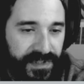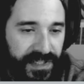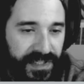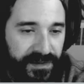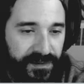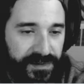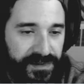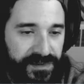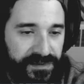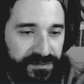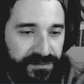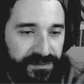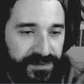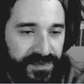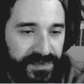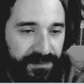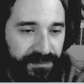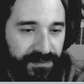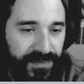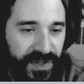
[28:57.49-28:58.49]
and it was
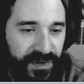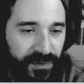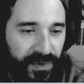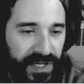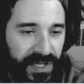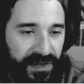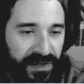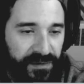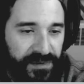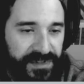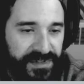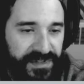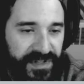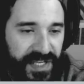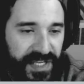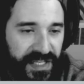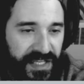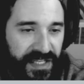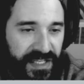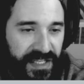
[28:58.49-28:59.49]
something where I was
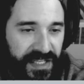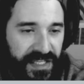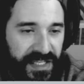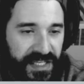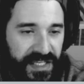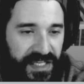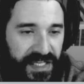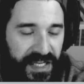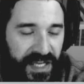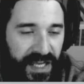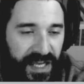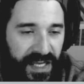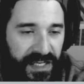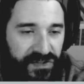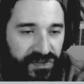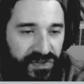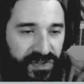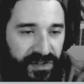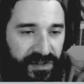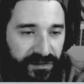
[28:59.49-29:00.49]
like, I
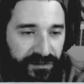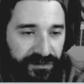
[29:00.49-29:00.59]
took